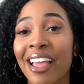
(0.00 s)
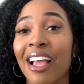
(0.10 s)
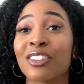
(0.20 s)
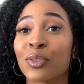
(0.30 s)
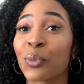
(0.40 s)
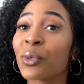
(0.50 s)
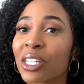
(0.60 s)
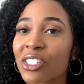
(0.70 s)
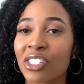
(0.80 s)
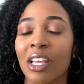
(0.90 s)
I just
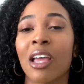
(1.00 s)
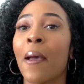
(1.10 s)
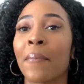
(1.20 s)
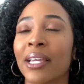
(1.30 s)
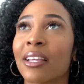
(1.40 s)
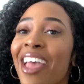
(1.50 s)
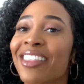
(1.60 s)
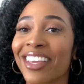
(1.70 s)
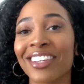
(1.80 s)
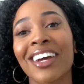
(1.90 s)
wish. But yes,
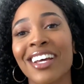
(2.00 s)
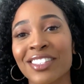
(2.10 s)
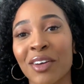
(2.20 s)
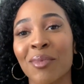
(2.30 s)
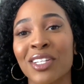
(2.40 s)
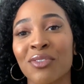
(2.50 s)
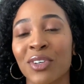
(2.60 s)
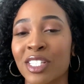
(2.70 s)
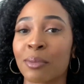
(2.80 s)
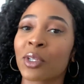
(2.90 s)
thank you guys so much for
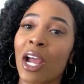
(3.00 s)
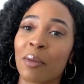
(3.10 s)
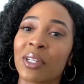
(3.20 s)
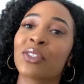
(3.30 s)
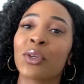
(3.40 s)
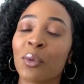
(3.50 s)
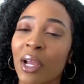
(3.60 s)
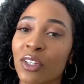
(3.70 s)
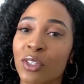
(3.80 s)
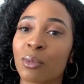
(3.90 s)
subscribing to my
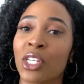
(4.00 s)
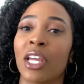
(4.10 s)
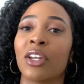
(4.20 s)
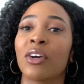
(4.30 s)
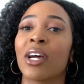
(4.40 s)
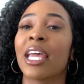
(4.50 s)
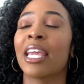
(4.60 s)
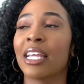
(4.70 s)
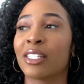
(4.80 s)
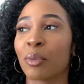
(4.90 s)
YouTube channel
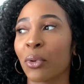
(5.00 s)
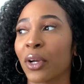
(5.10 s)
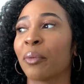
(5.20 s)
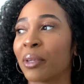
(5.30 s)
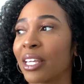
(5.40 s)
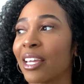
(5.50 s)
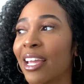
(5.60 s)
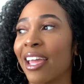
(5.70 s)
and supporting me.